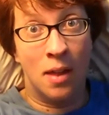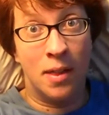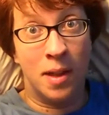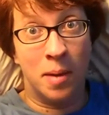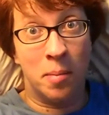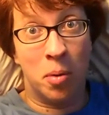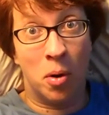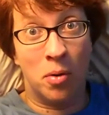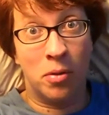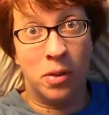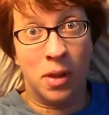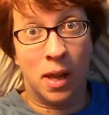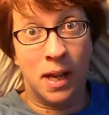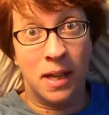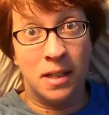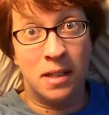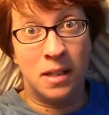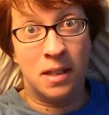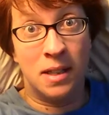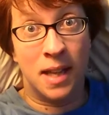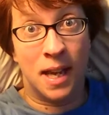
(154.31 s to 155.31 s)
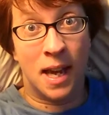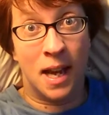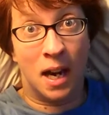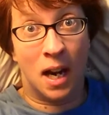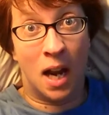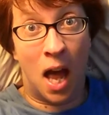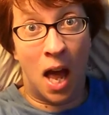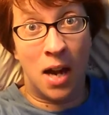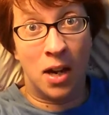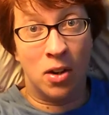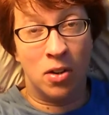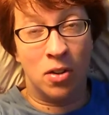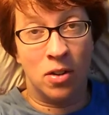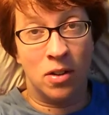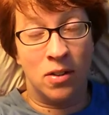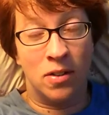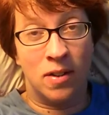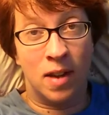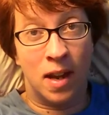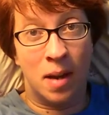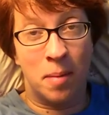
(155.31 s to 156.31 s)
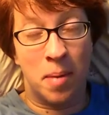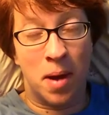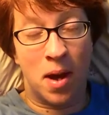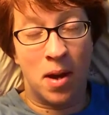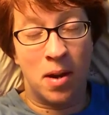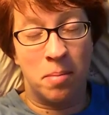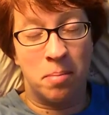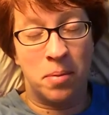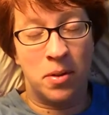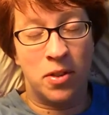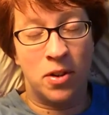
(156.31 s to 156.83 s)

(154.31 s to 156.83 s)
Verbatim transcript: They both liked it. They had a lot of good to say about it.